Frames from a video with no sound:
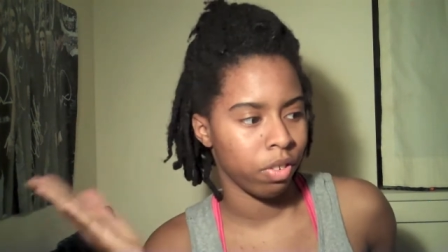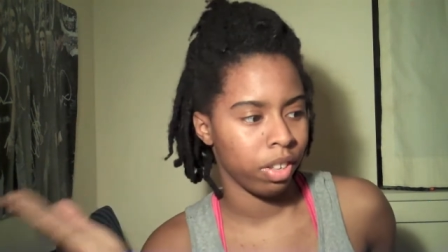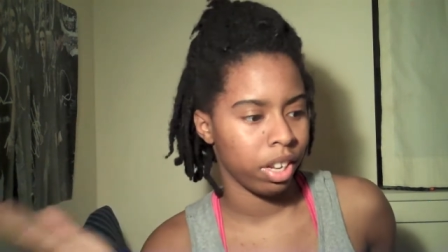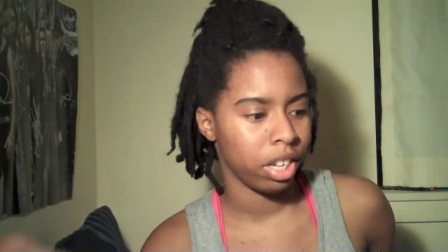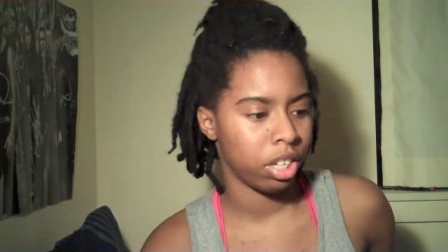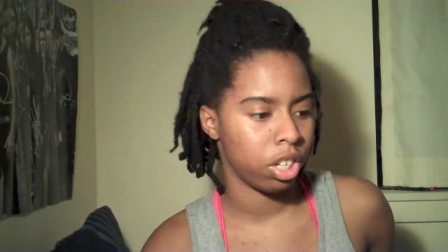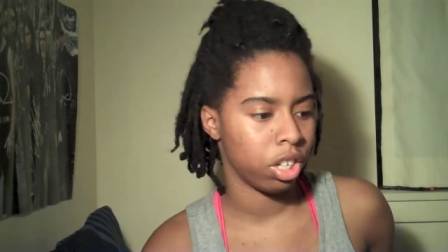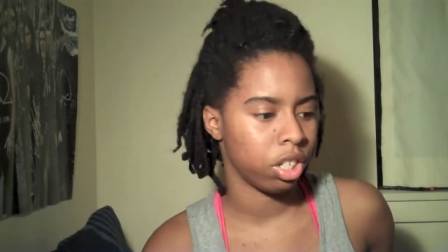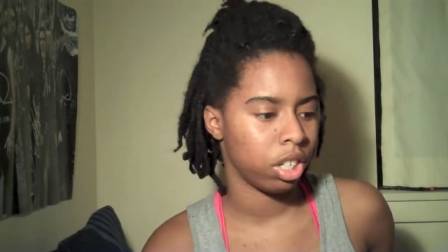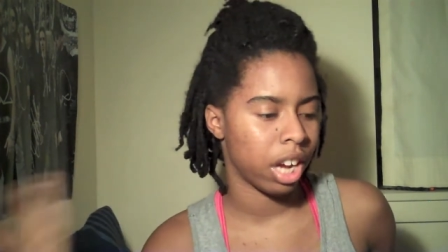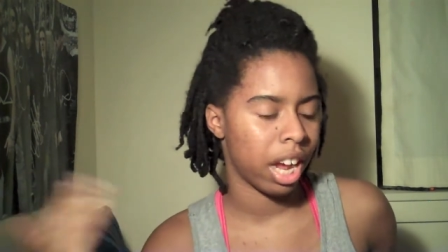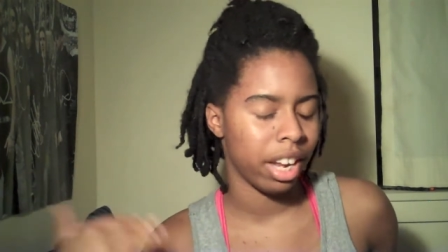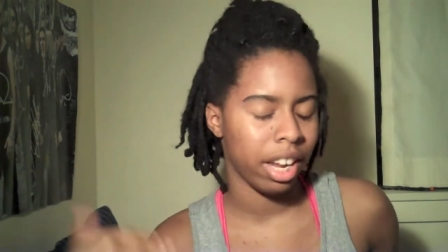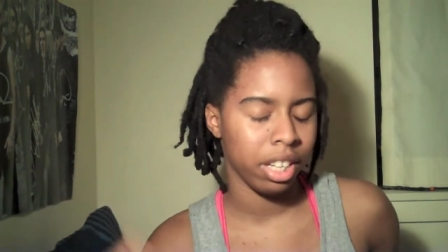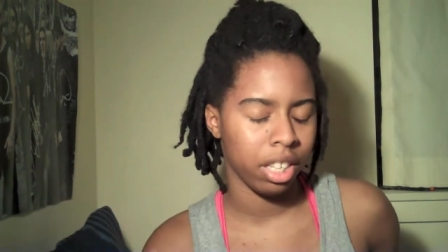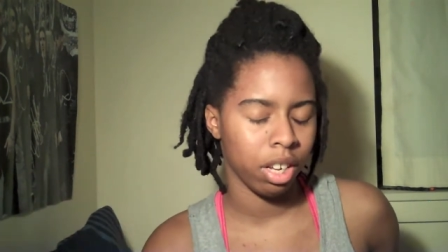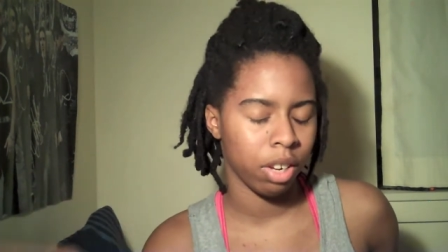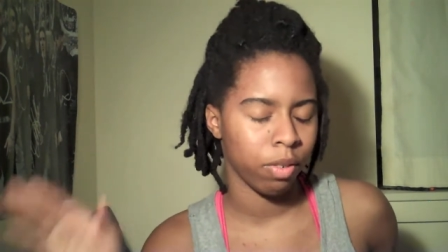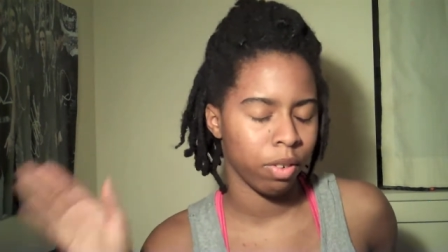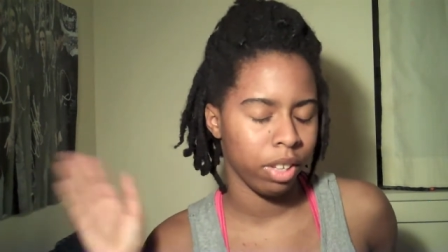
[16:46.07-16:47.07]
relationship i
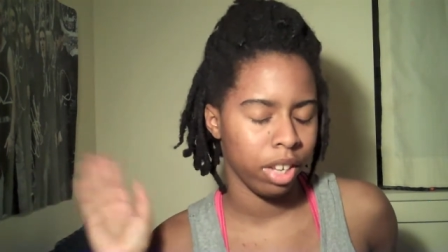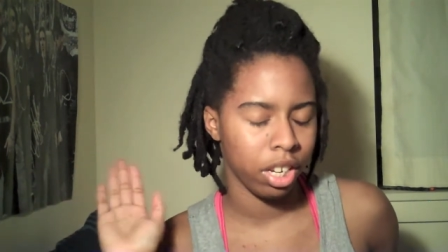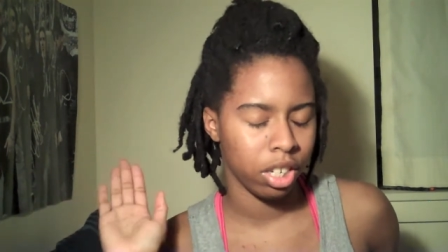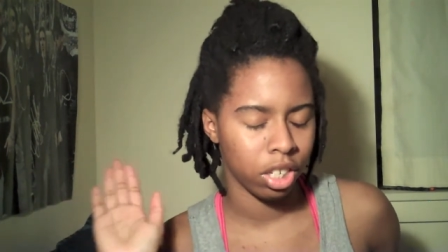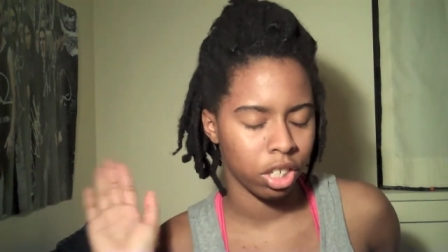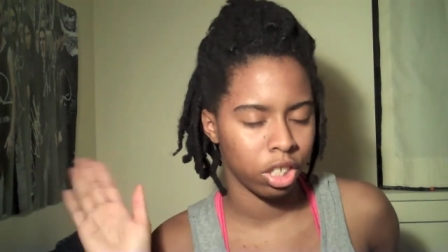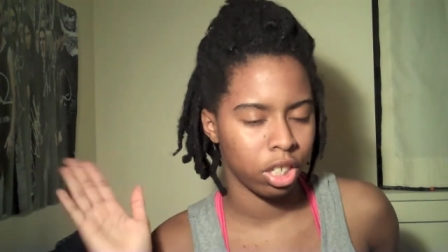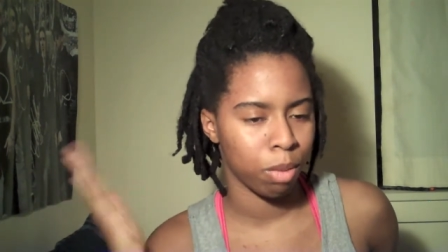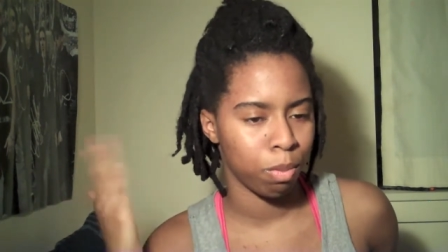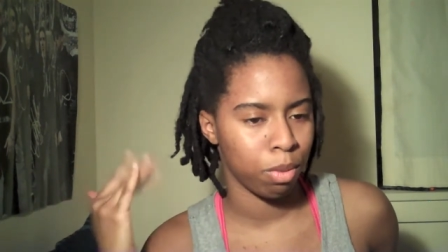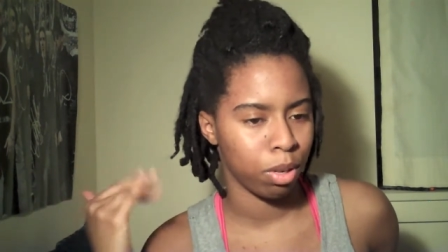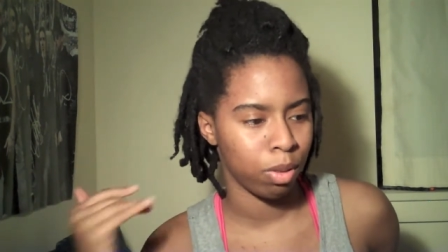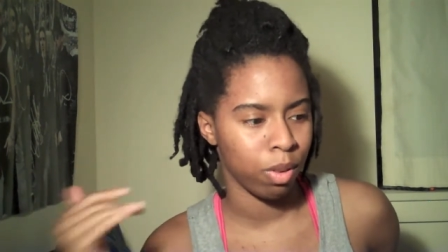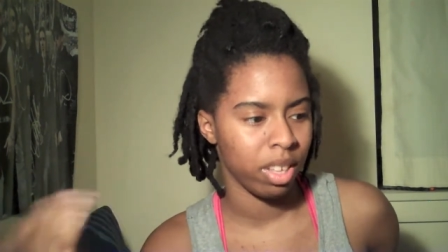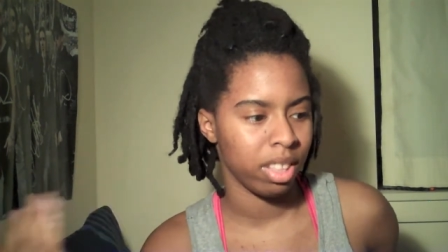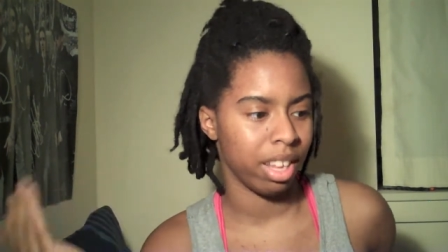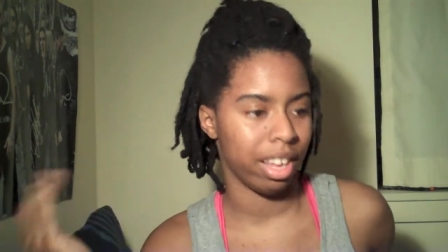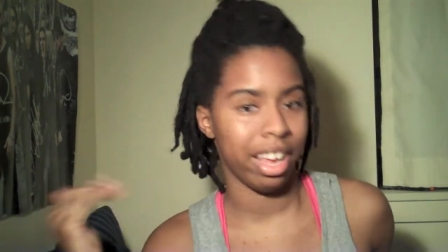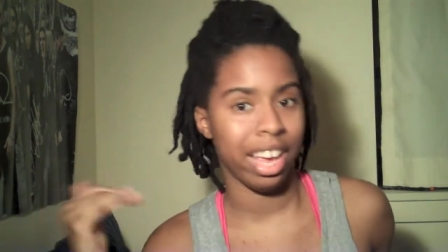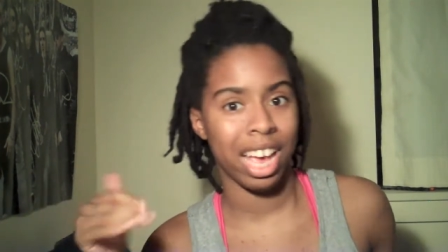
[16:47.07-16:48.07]
like the relationship
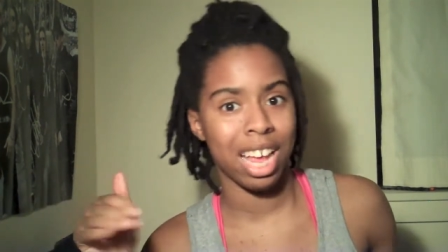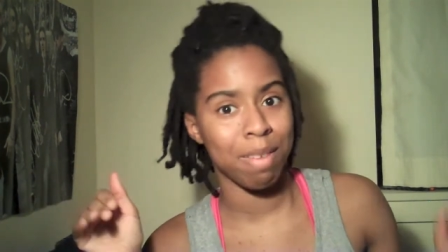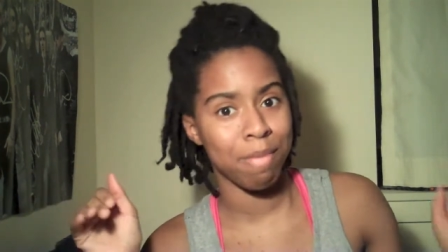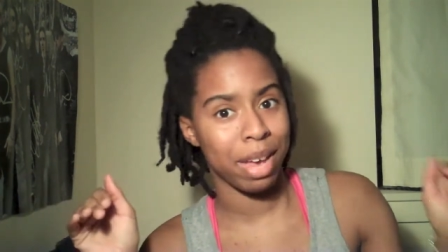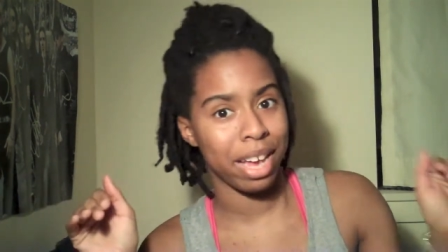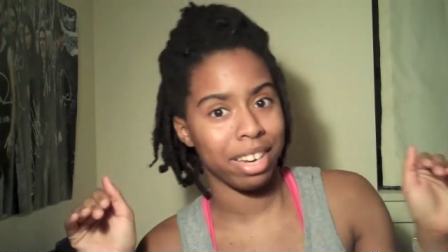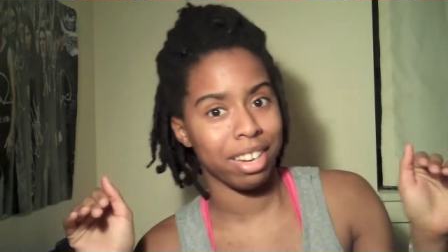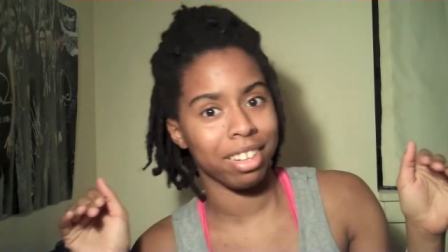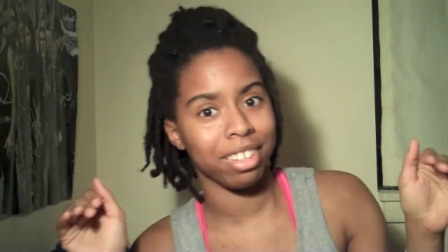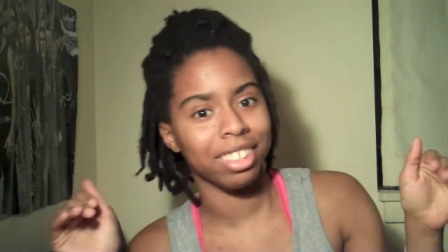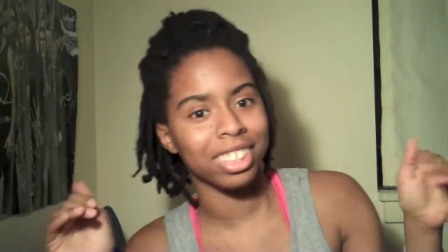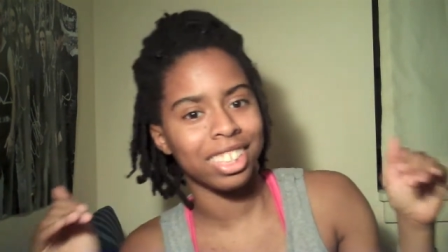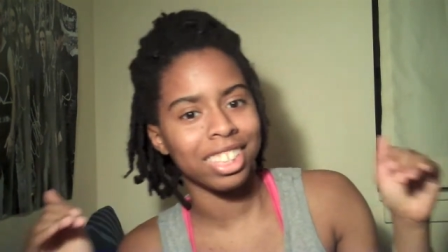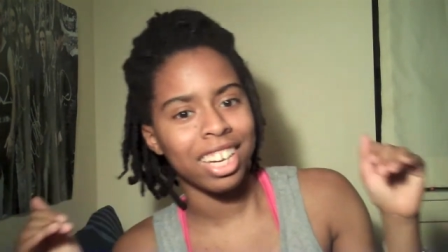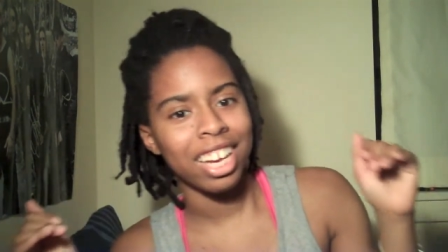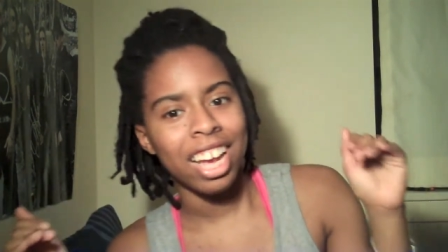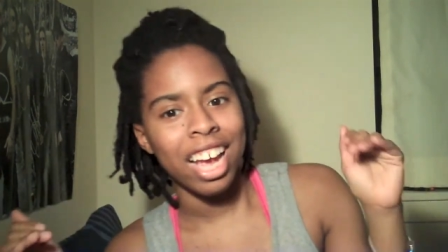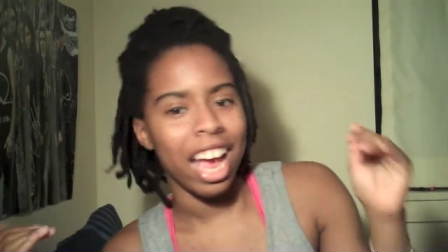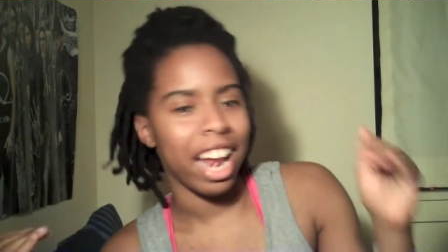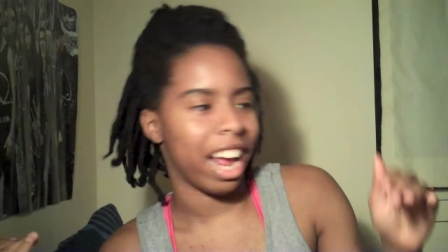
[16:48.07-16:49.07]
between the handmaidens
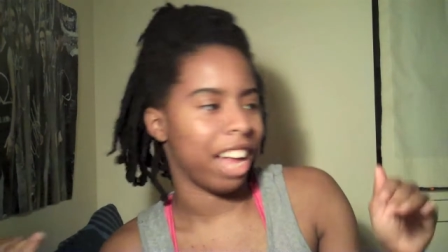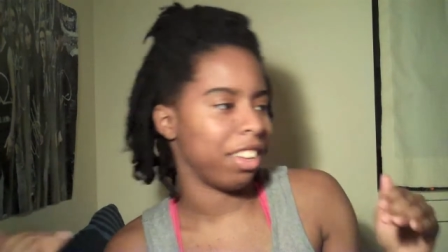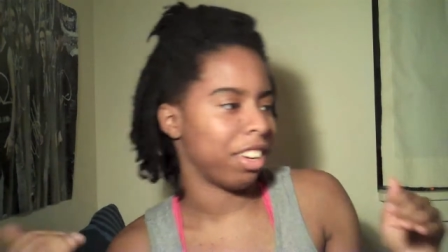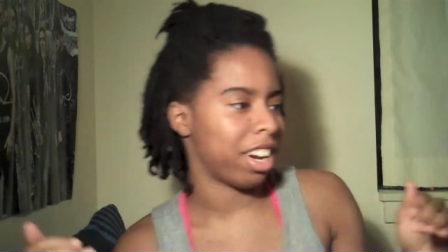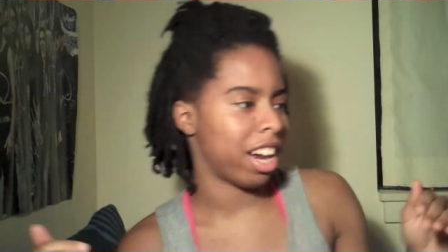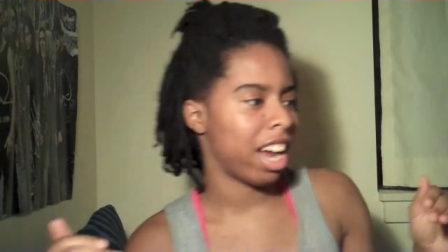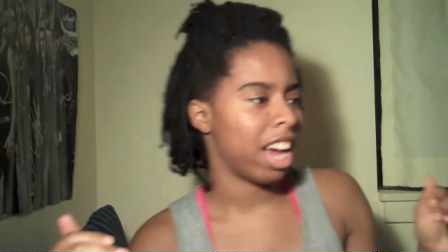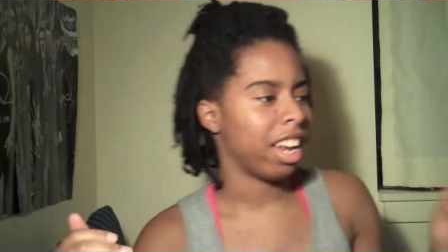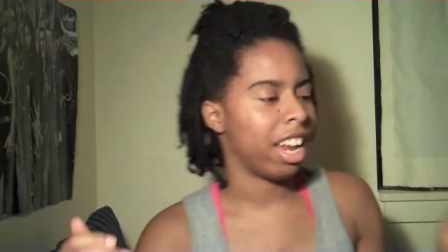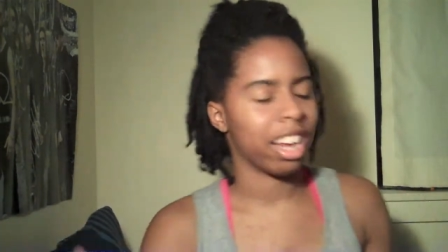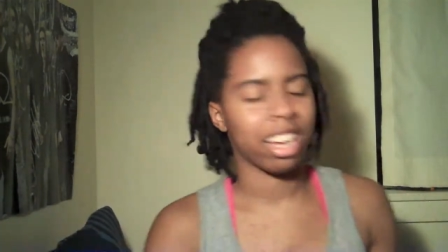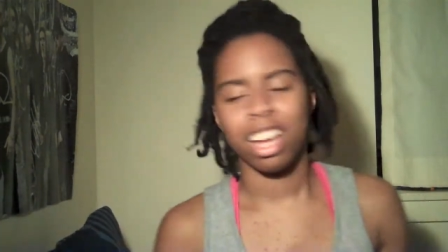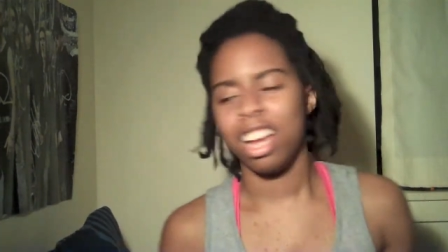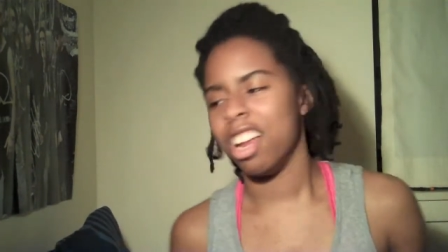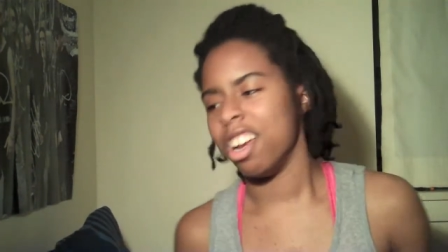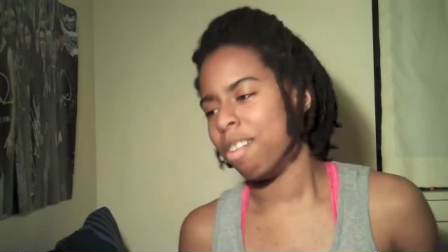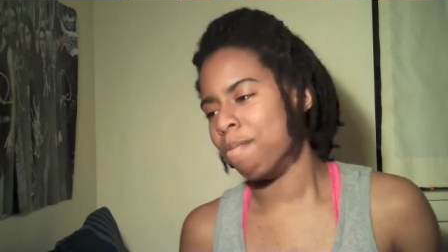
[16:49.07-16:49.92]
and how they're kind of like